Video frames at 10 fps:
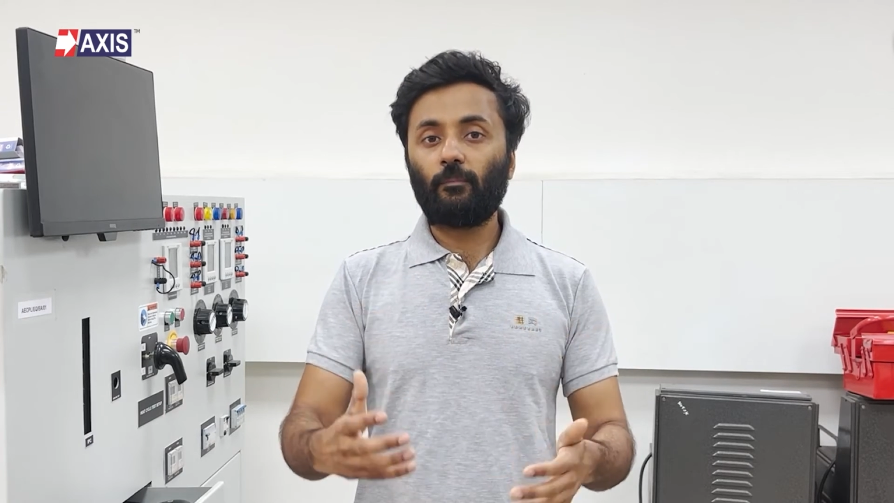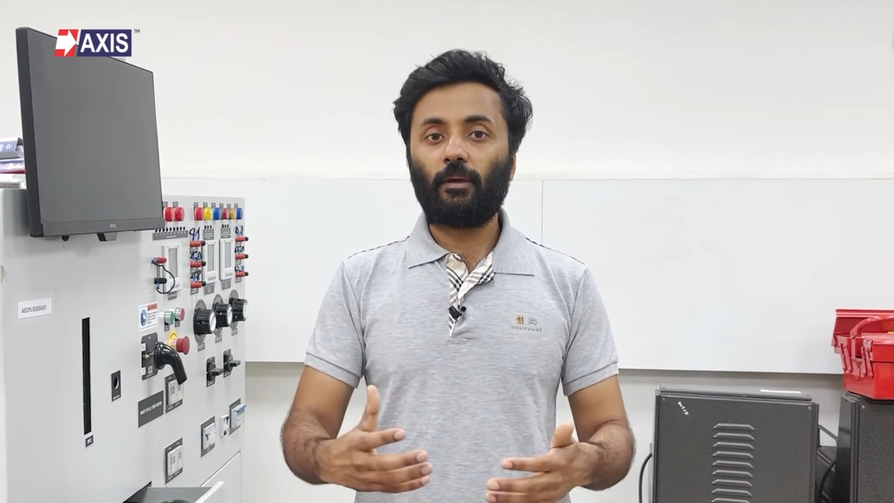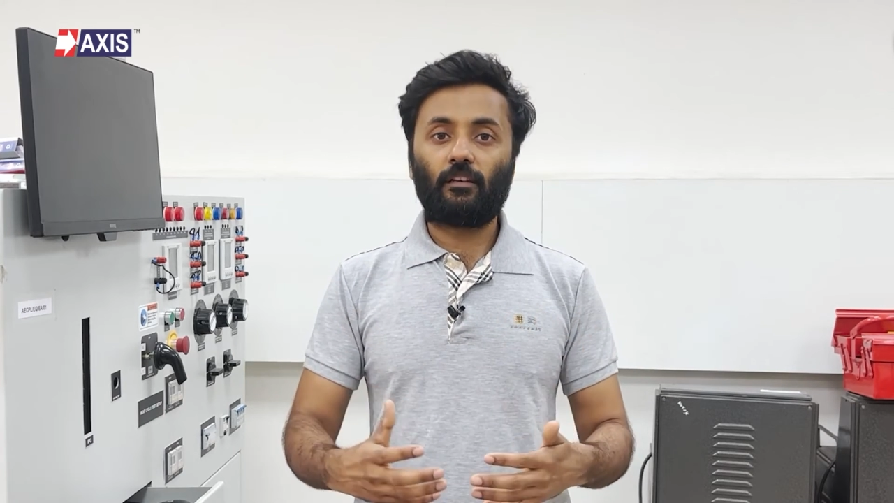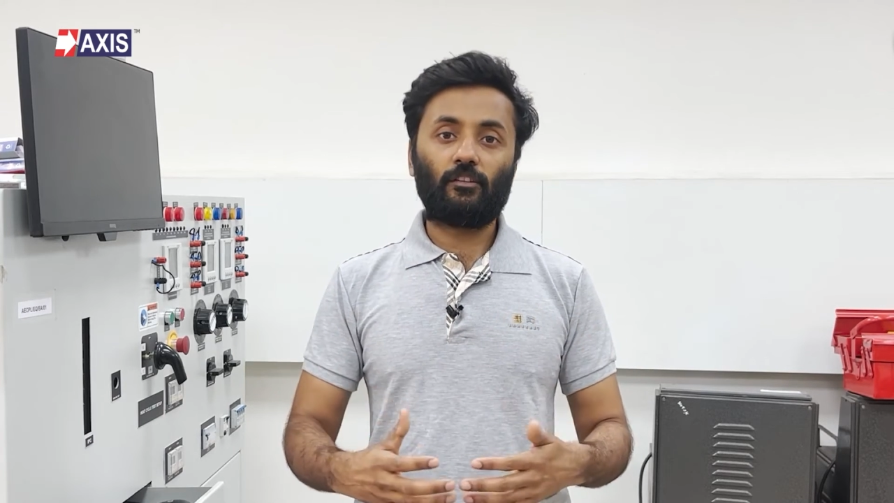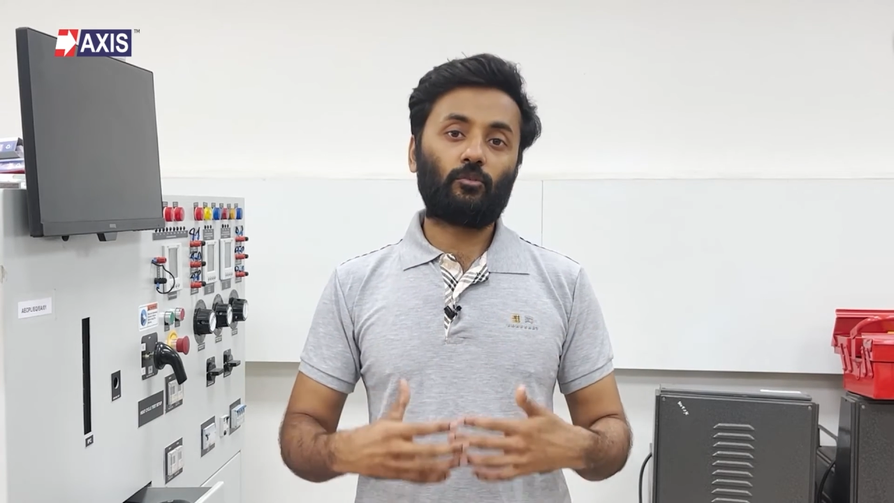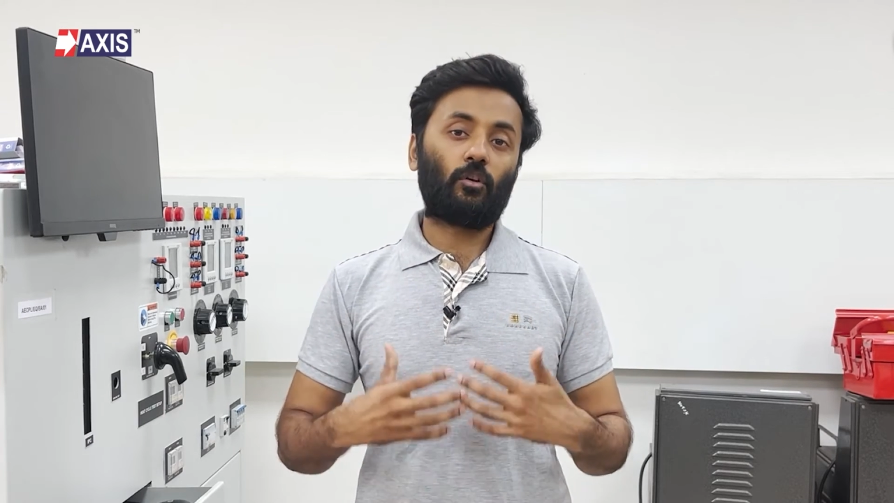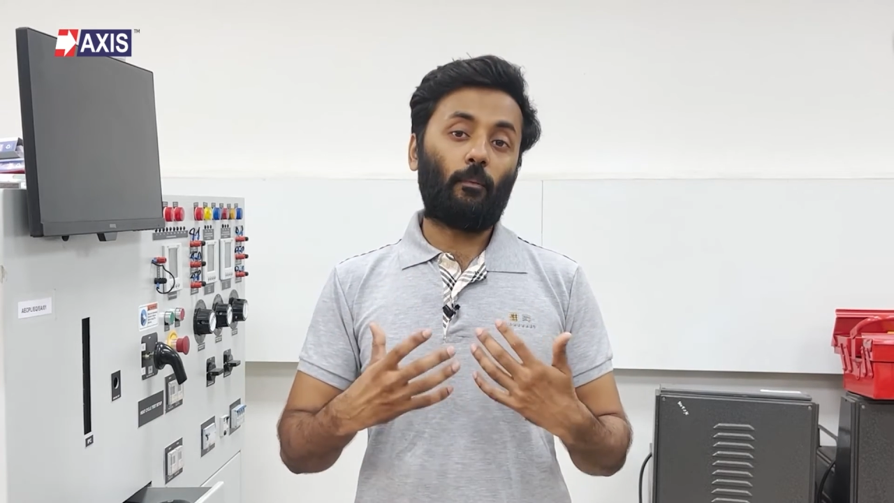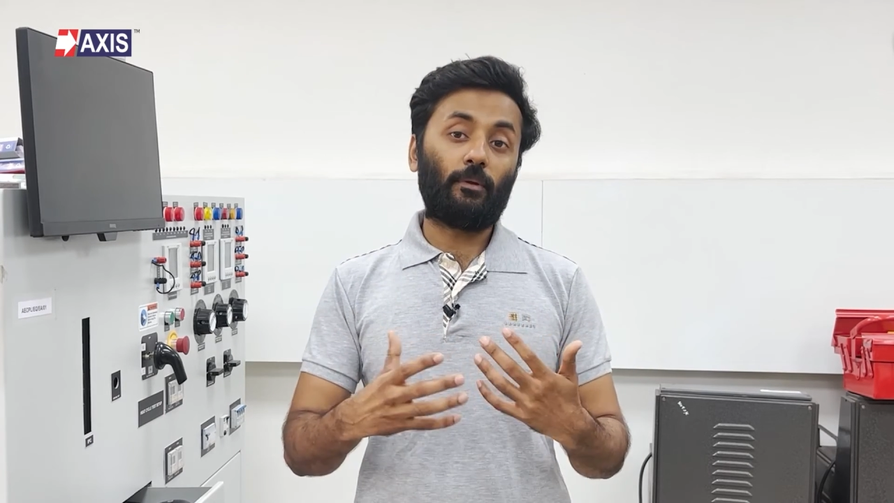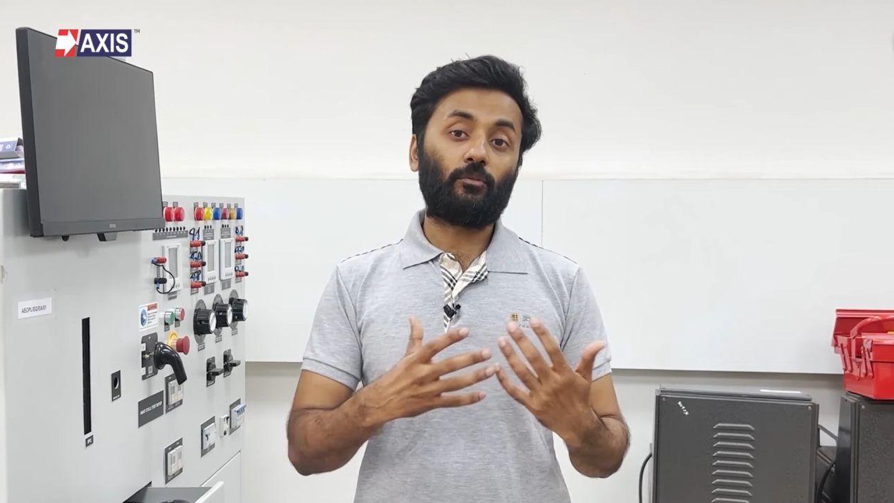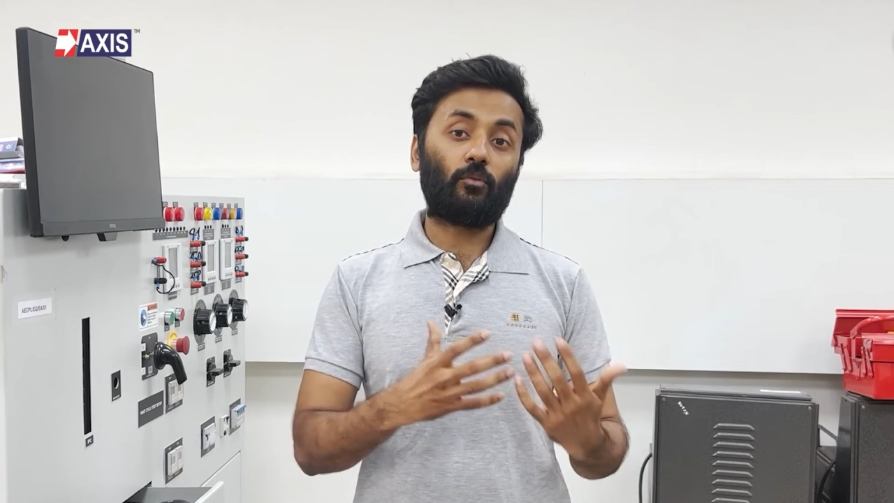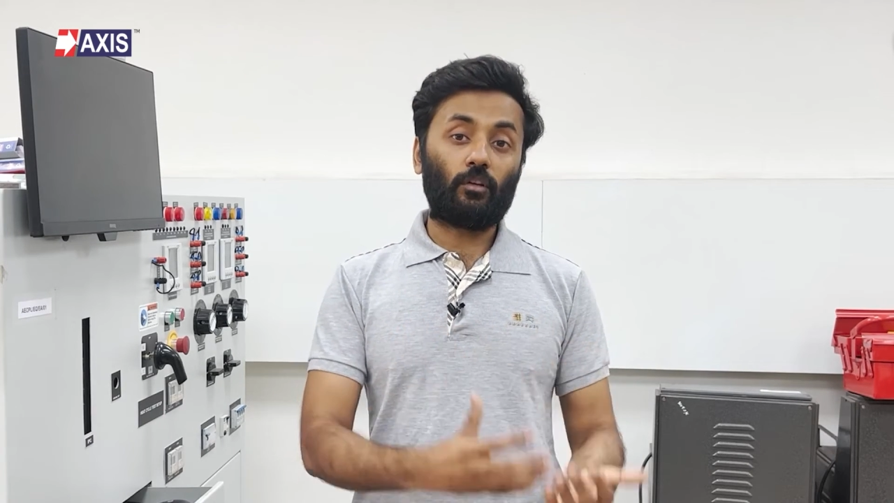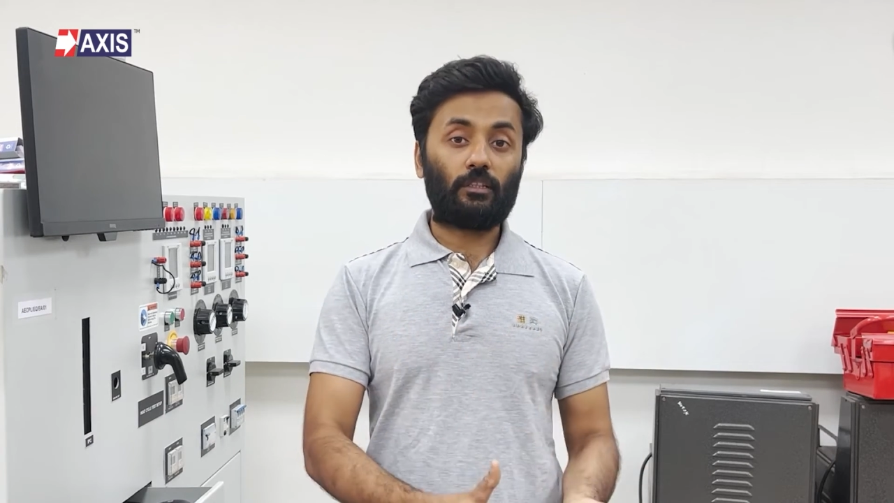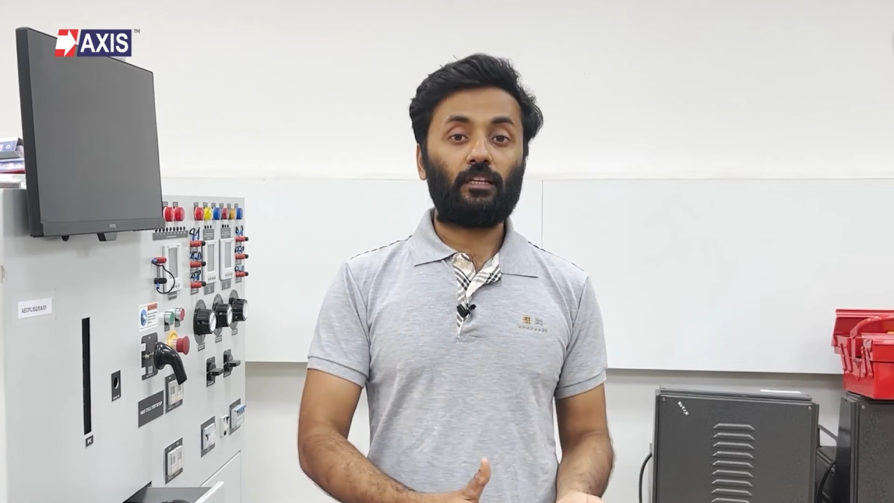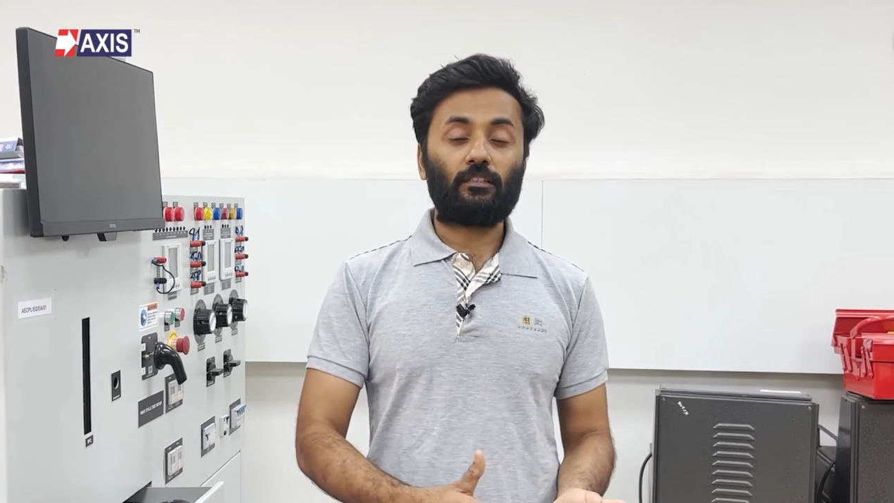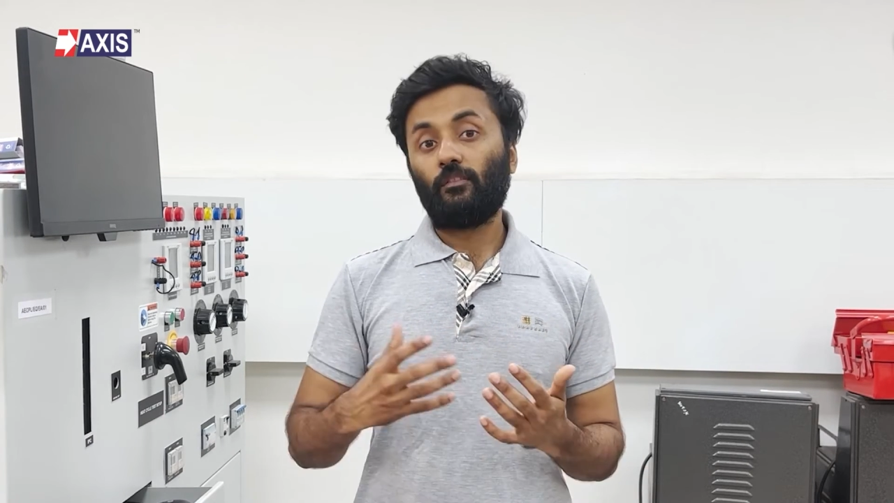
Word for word: metals to come into contact.